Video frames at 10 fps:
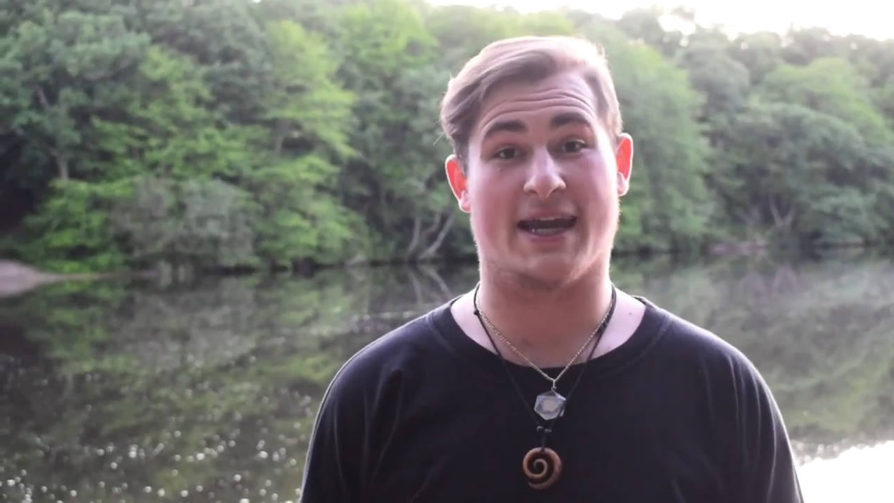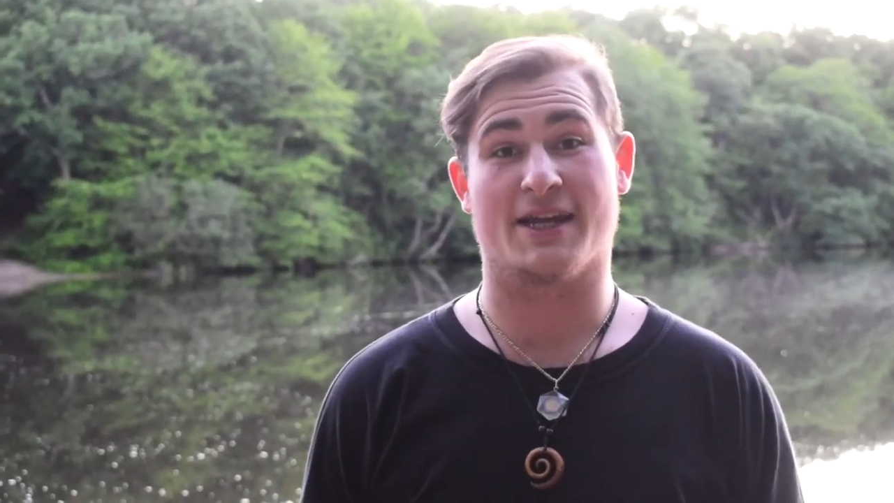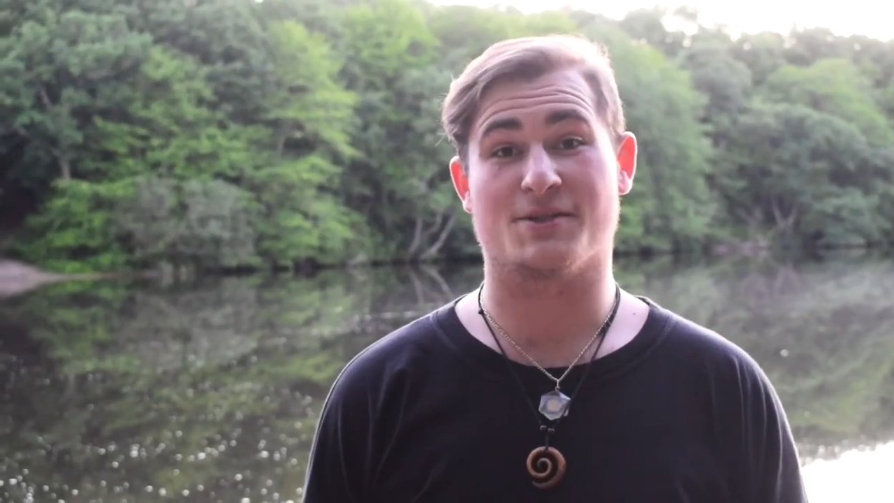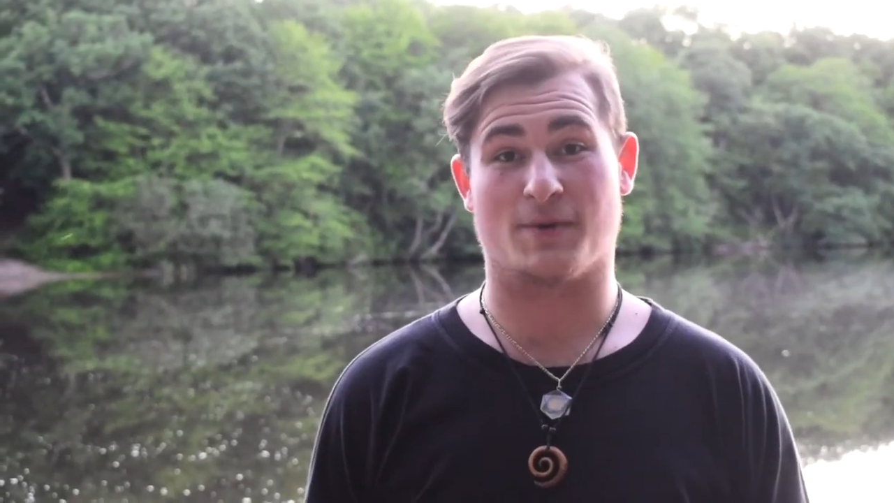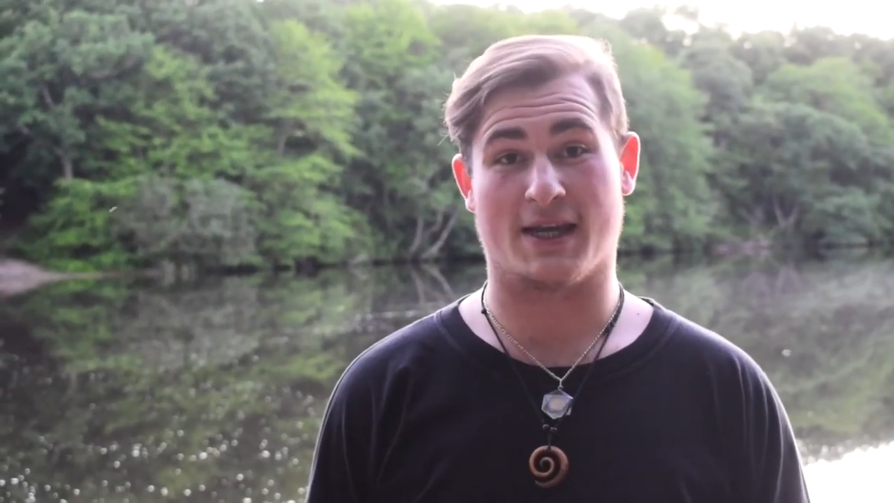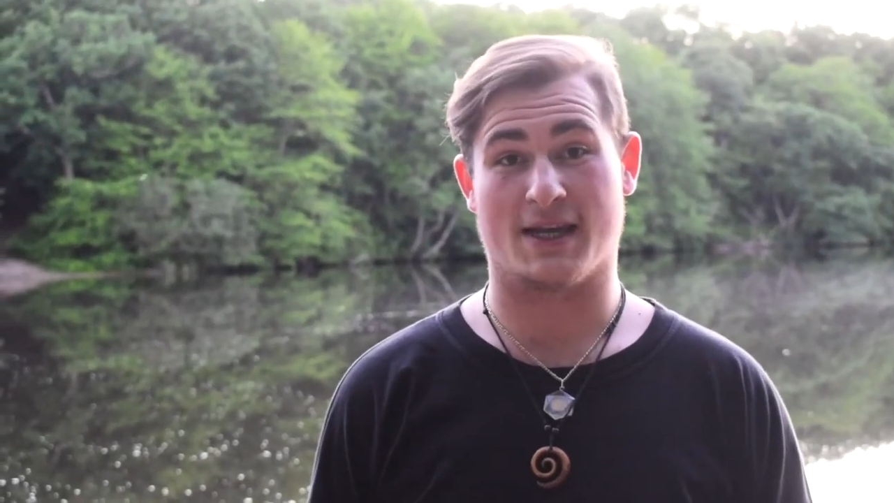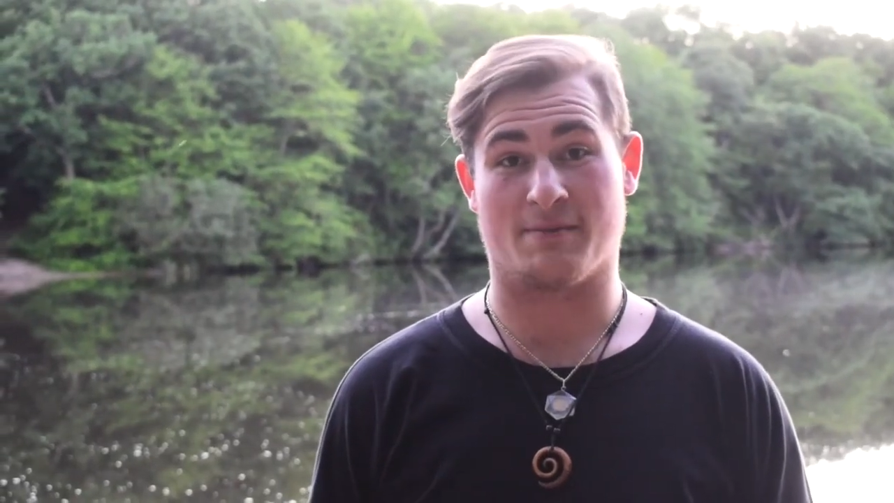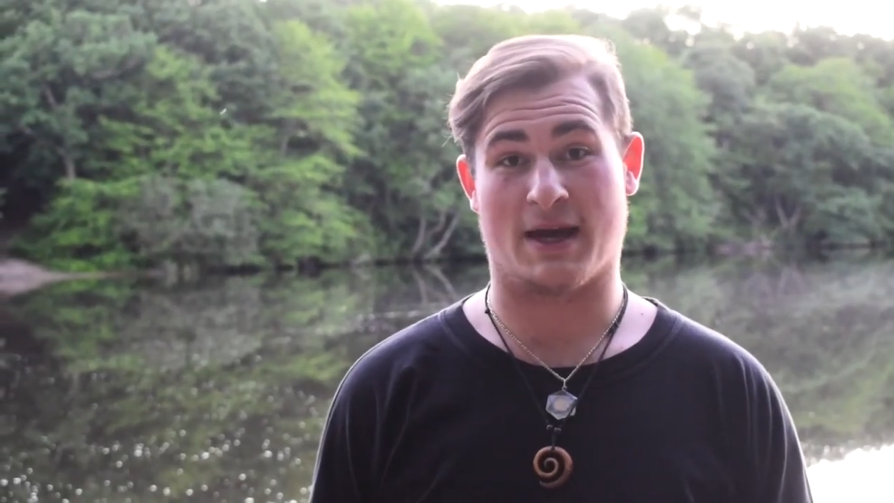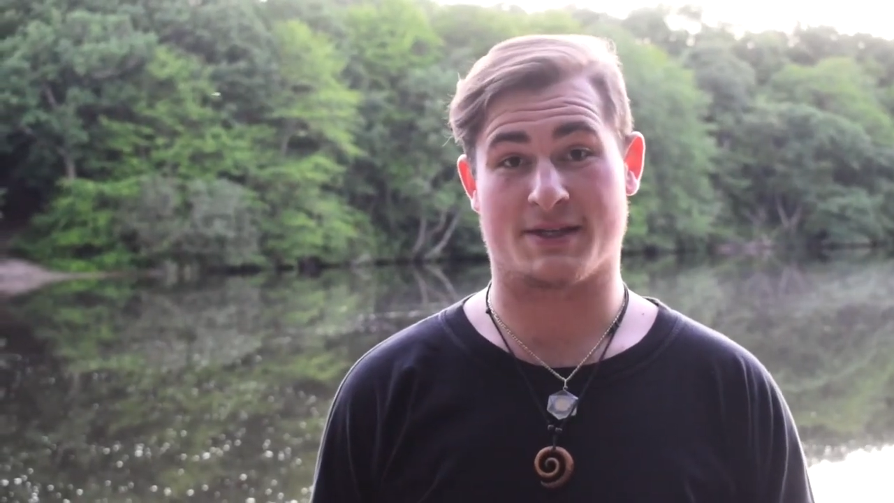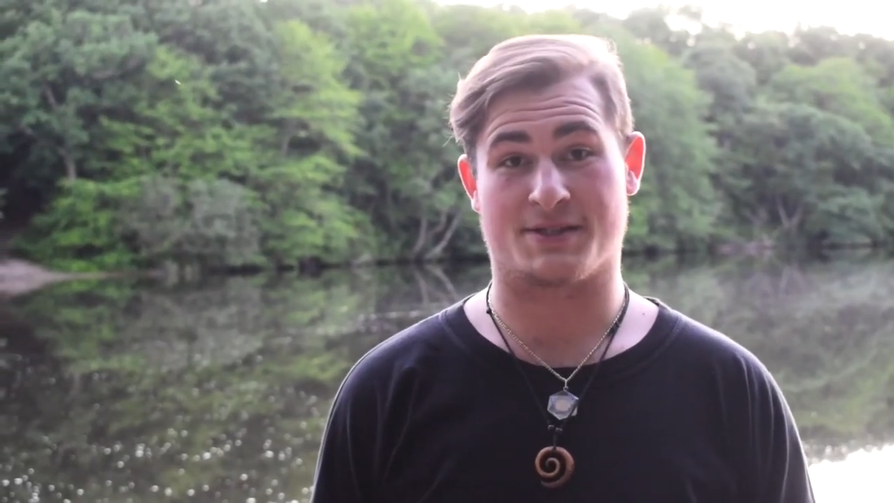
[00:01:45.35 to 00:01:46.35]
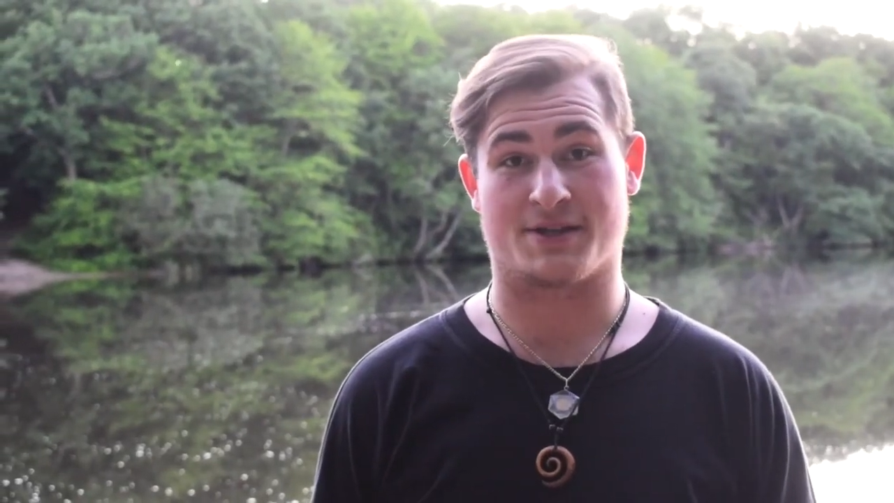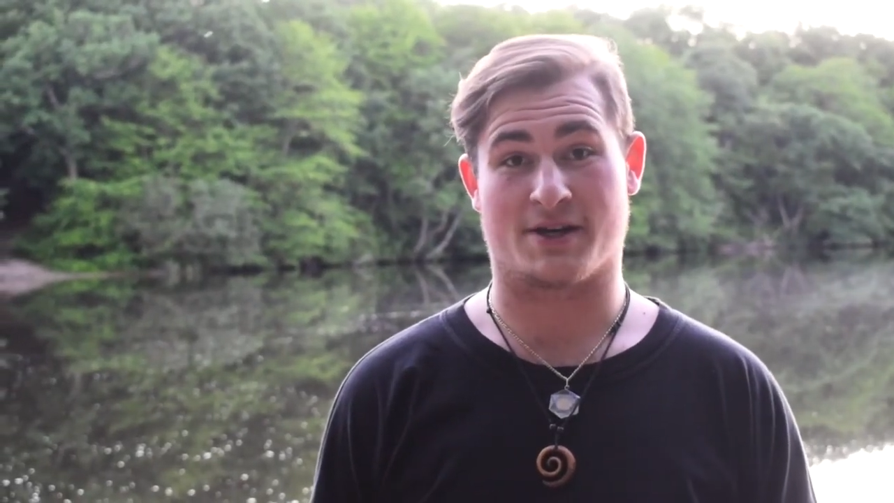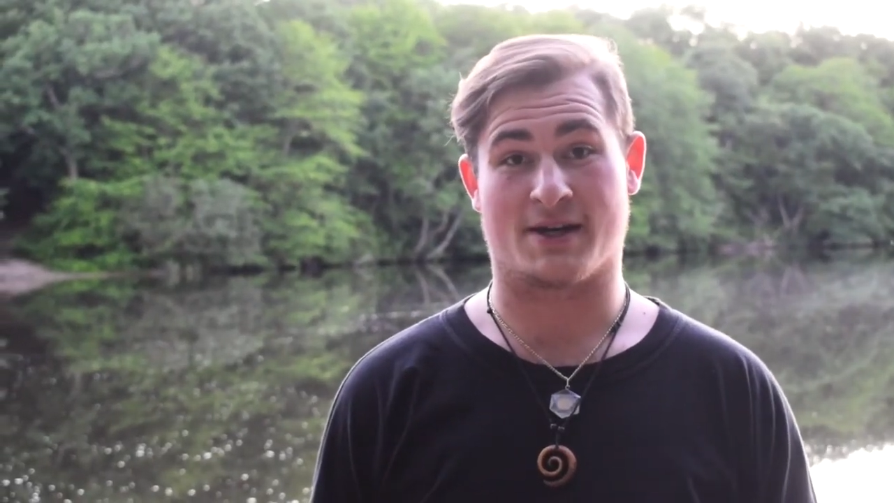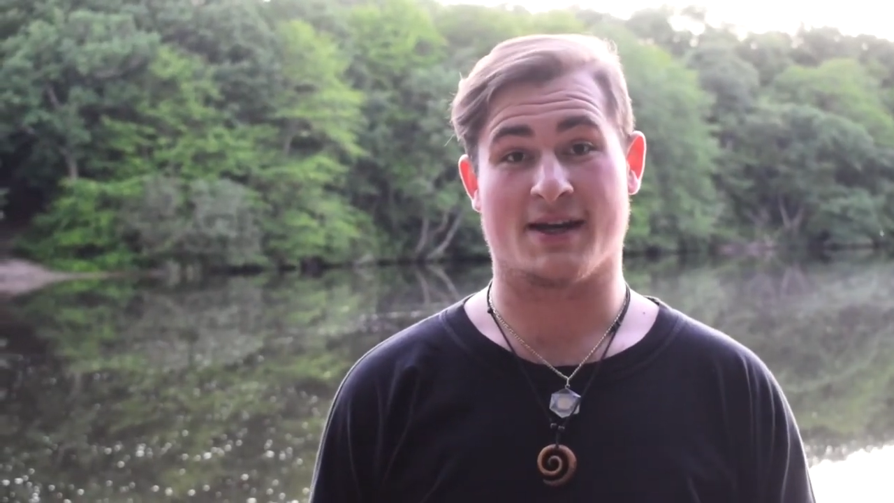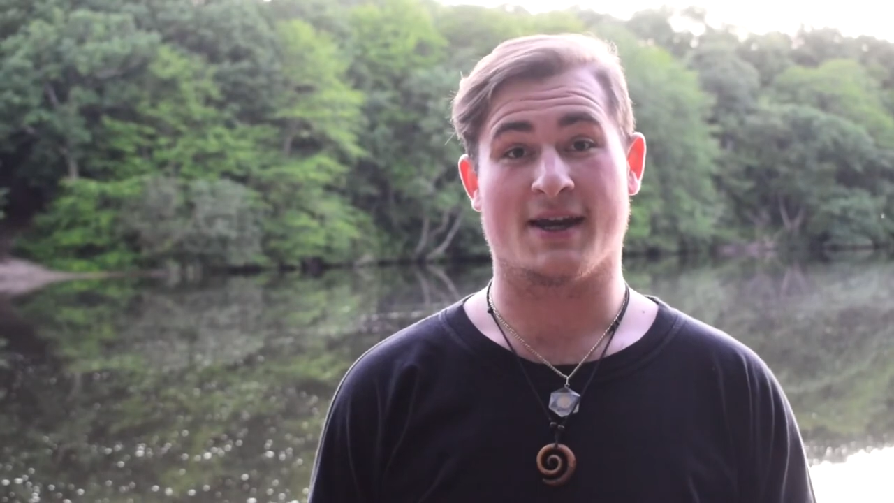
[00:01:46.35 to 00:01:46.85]
and Reiki
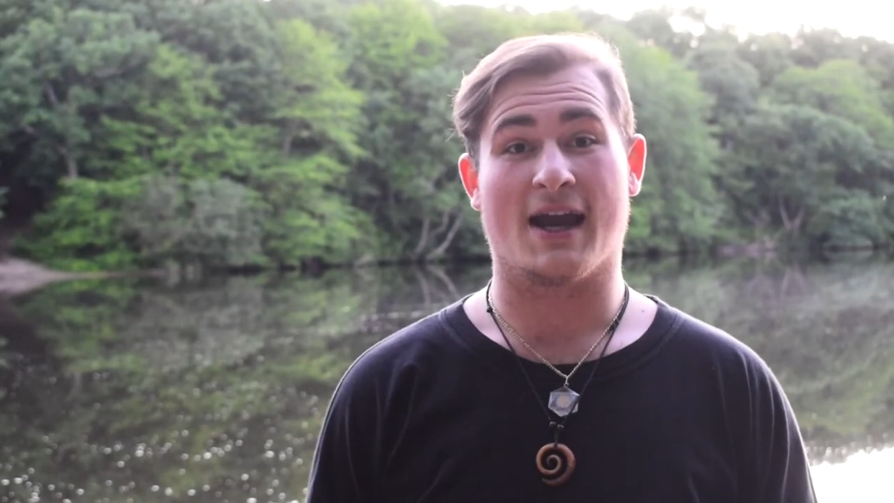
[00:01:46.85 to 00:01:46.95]
master,